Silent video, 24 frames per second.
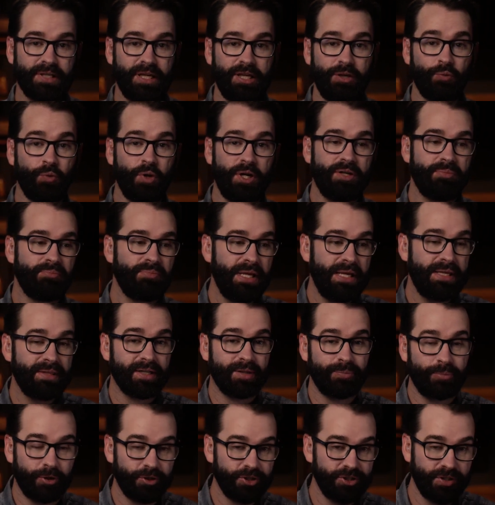it wouldn't mean
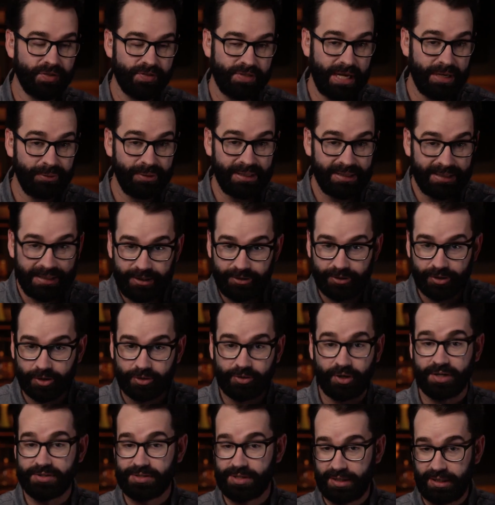that abortion is now illegal
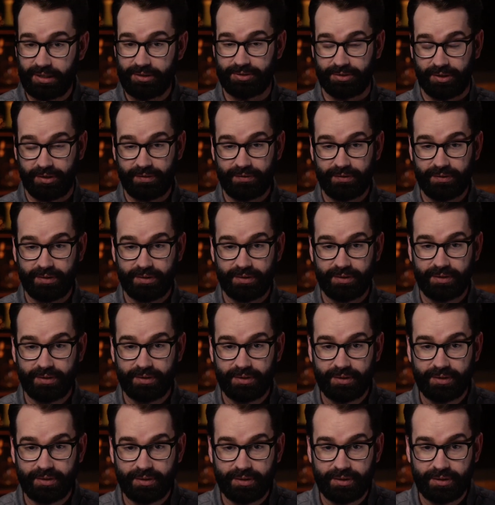across the country.
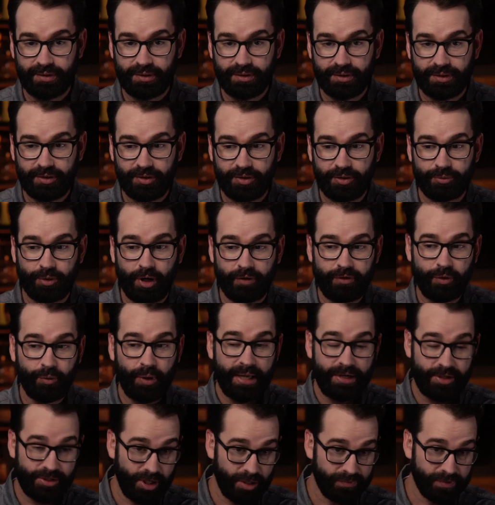Roe v.
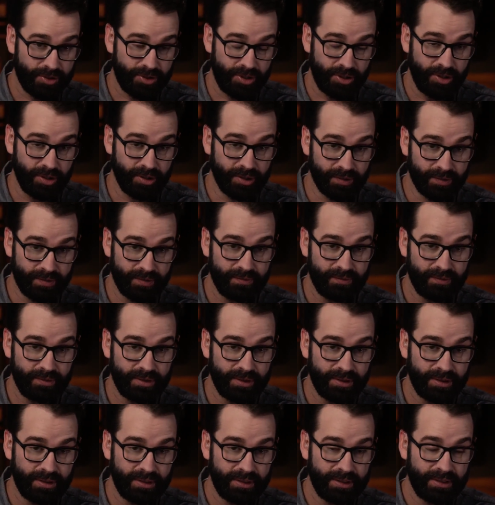Wade is overturned,
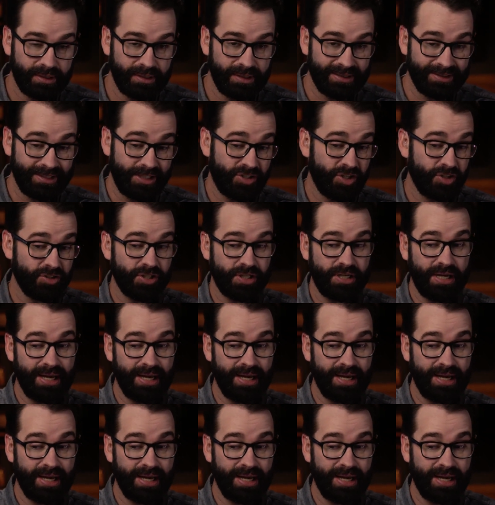unless there's a